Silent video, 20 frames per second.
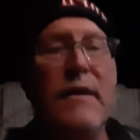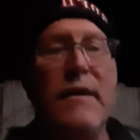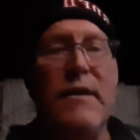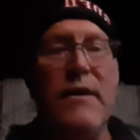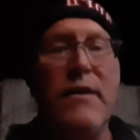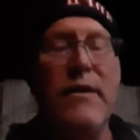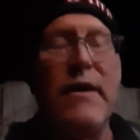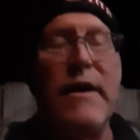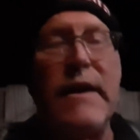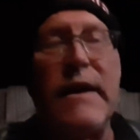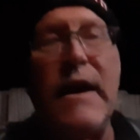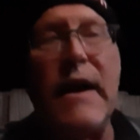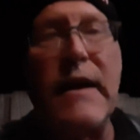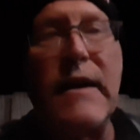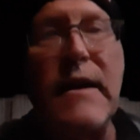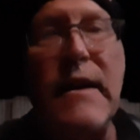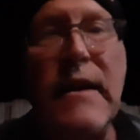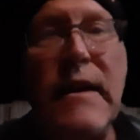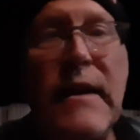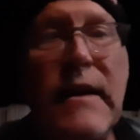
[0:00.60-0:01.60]
All right,
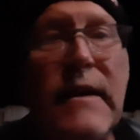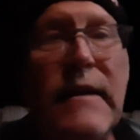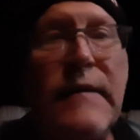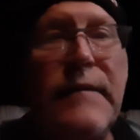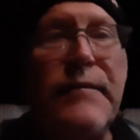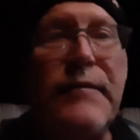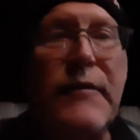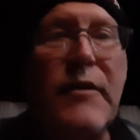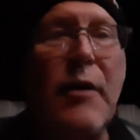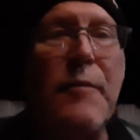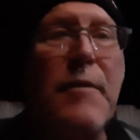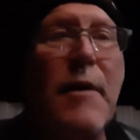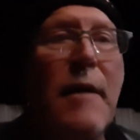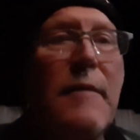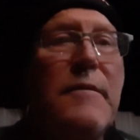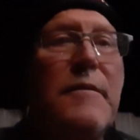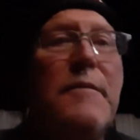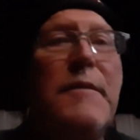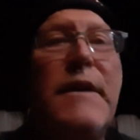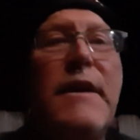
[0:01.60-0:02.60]
y'all
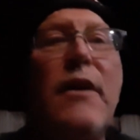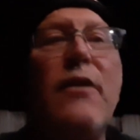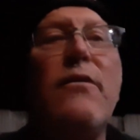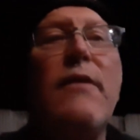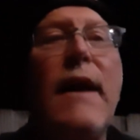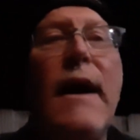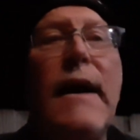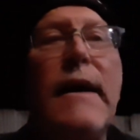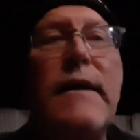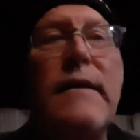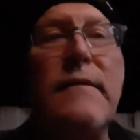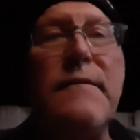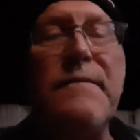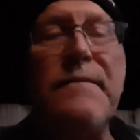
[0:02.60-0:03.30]
probably don't like